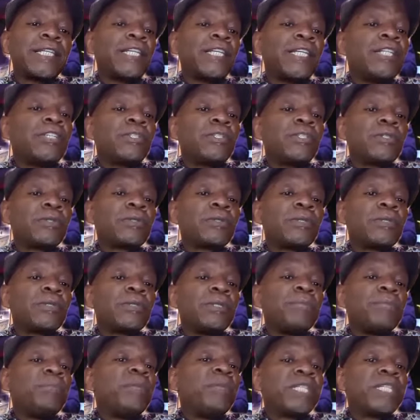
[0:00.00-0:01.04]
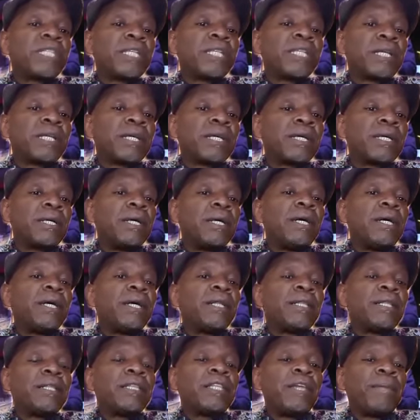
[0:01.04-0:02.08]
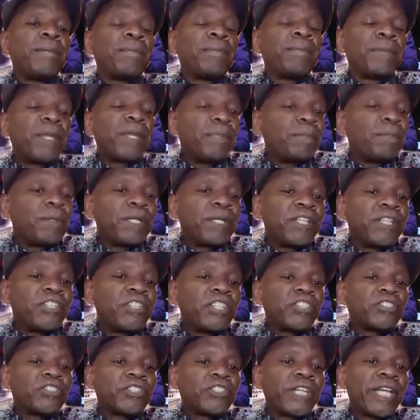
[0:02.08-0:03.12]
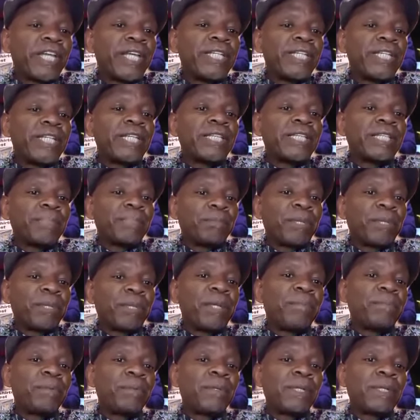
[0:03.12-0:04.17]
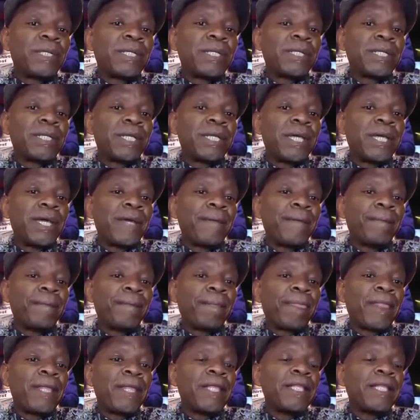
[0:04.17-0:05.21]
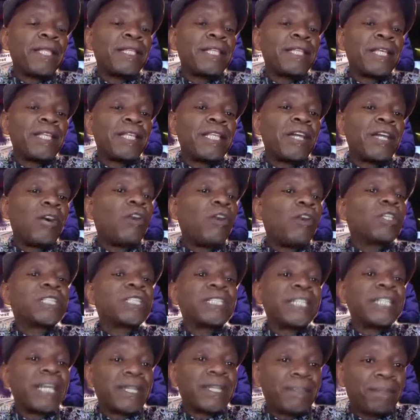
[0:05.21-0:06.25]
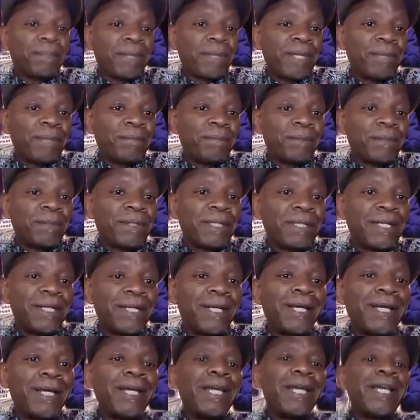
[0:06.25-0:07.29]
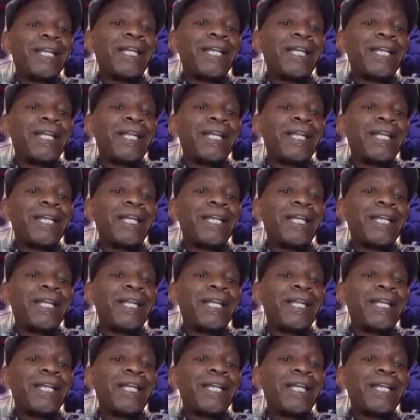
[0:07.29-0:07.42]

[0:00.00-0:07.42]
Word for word: in meeting the people in the trade and the people, um, the, the ordinary people. It